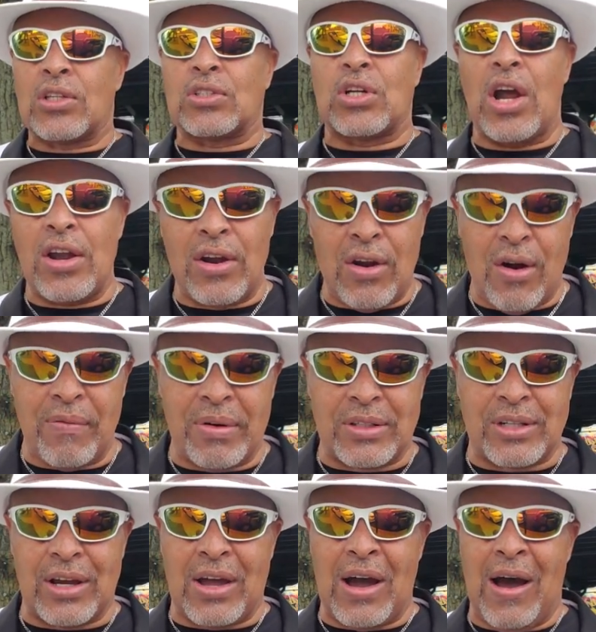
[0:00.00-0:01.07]
Turn it over
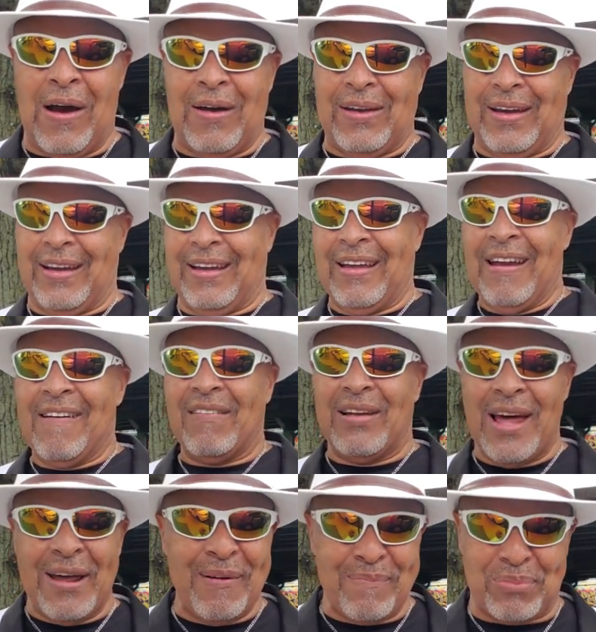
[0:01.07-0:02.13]
to God.
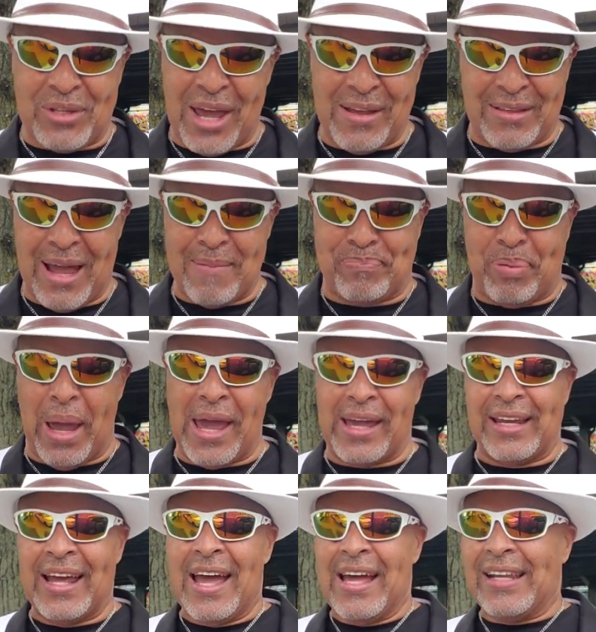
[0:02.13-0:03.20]
Let him take that pain.